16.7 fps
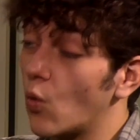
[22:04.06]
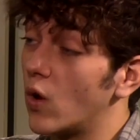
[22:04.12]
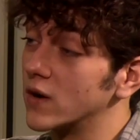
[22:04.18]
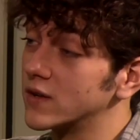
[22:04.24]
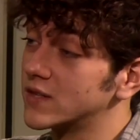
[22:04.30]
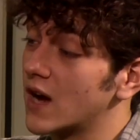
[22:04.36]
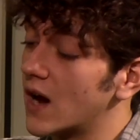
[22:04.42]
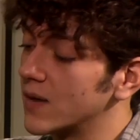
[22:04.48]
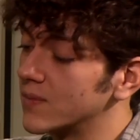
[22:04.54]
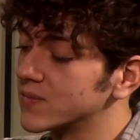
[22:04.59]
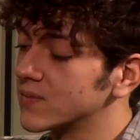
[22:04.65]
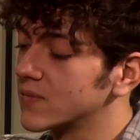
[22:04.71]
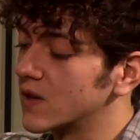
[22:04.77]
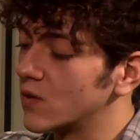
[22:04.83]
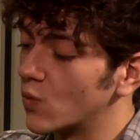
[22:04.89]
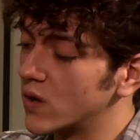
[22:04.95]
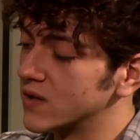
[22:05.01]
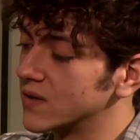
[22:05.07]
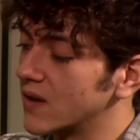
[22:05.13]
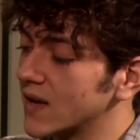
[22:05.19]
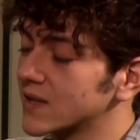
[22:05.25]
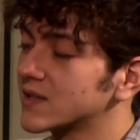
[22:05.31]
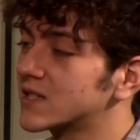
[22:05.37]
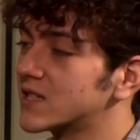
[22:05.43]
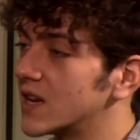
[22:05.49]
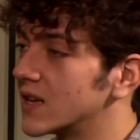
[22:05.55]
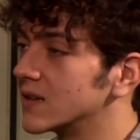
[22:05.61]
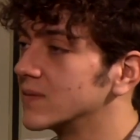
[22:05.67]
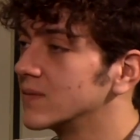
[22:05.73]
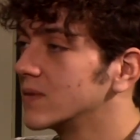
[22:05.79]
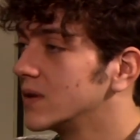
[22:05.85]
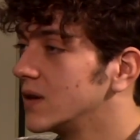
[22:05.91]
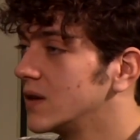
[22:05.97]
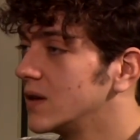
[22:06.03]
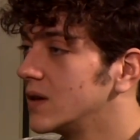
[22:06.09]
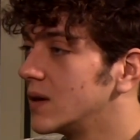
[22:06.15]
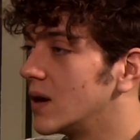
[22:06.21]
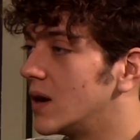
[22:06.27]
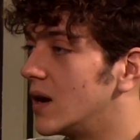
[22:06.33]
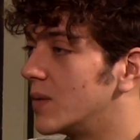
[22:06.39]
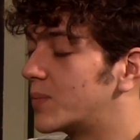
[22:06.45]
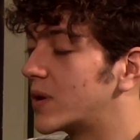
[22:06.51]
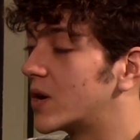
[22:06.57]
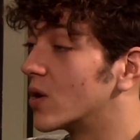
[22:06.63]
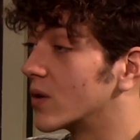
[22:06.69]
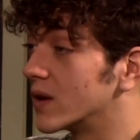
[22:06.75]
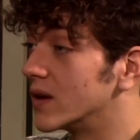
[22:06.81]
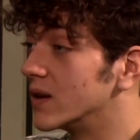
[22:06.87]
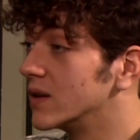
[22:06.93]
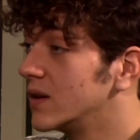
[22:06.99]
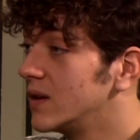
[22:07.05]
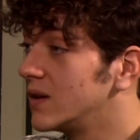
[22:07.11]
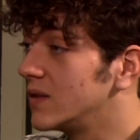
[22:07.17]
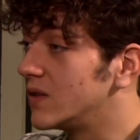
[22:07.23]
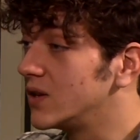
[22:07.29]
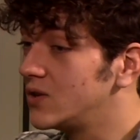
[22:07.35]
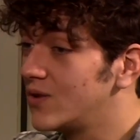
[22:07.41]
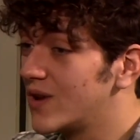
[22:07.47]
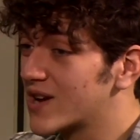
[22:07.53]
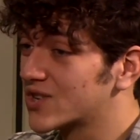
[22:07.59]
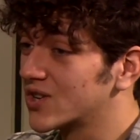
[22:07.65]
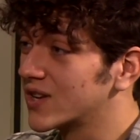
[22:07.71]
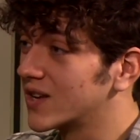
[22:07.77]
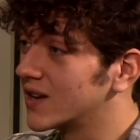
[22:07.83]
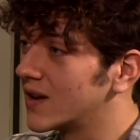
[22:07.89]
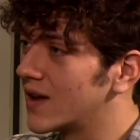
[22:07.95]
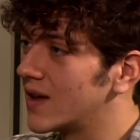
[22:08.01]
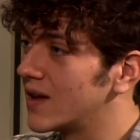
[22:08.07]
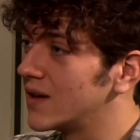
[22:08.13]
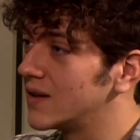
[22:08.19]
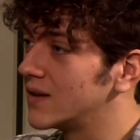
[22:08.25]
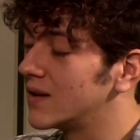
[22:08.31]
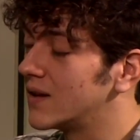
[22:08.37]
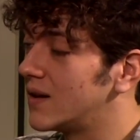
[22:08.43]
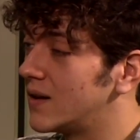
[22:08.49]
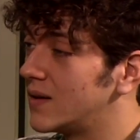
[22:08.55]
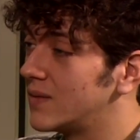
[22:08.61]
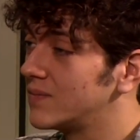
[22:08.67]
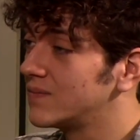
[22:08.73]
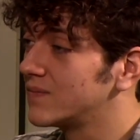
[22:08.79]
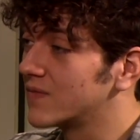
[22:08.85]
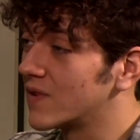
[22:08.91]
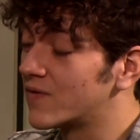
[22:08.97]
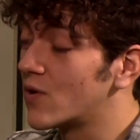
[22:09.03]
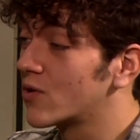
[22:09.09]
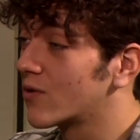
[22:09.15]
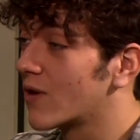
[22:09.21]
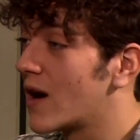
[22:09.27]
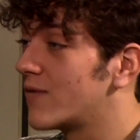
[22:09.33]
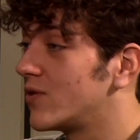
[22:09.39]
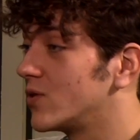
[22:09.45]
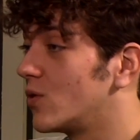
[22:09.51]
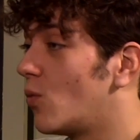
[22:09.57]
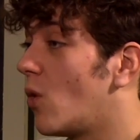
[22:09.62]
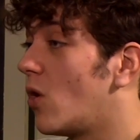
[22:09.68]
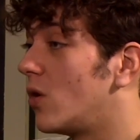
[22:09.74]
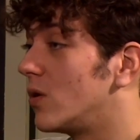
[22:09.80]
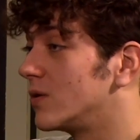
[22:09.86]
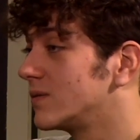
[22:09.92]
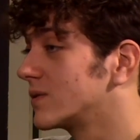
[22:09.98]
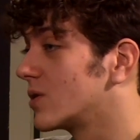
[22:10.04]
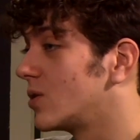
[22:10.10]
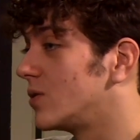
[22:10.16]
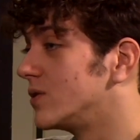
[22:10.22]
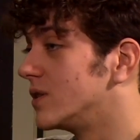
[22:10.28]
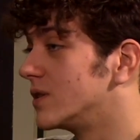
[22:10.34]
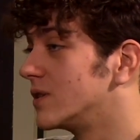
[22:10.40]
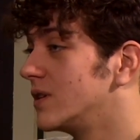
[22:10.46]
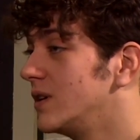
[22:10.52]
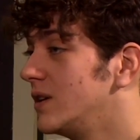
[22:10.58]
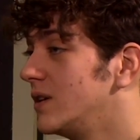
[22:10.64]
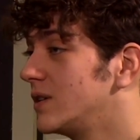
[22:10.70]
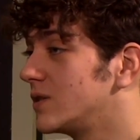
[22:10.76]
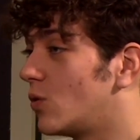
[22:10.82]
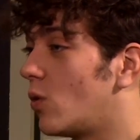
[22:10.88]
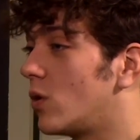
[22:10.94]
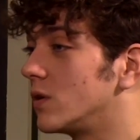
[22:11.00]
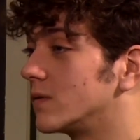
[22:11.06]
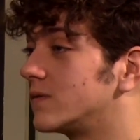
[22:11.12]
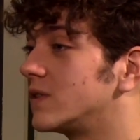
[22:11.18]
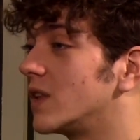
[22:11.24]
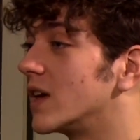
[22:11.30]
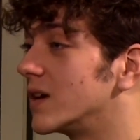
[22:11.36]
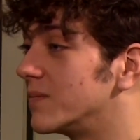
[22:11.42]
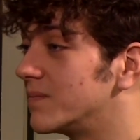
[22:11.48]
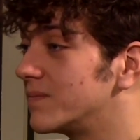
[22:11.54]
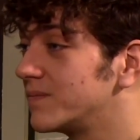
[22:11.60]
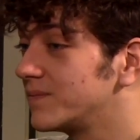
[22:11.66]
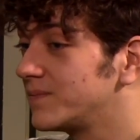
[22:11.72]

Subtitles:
one sitting period, then you actually get a photograph on the wall called the Wall of Flame.